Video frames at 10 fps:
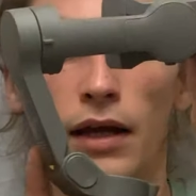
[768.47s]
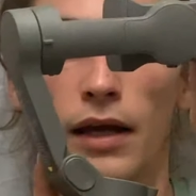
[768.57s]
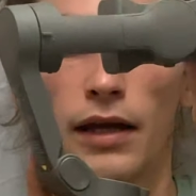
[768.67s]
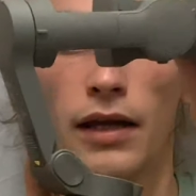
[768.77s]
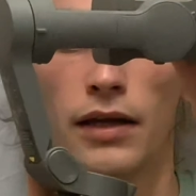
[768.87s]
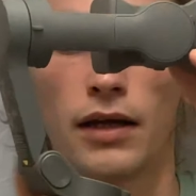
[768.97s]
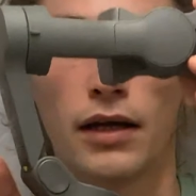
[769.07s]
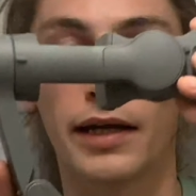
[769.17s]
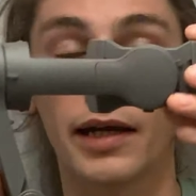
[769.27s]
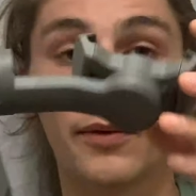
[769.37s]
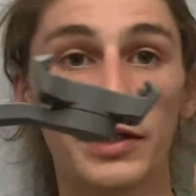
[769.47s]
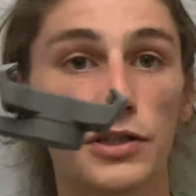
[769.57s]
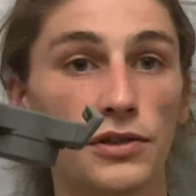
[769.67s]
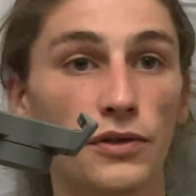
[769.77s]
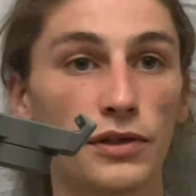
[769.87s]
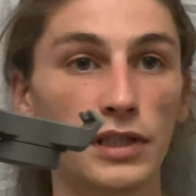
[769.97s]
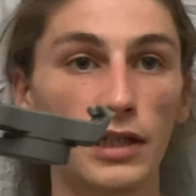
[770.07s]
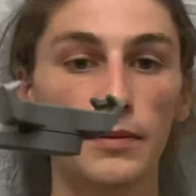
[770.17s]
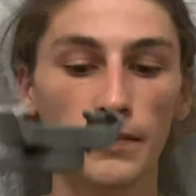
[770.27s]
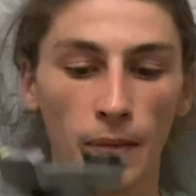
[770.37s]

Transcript: and I can't wait to show the team.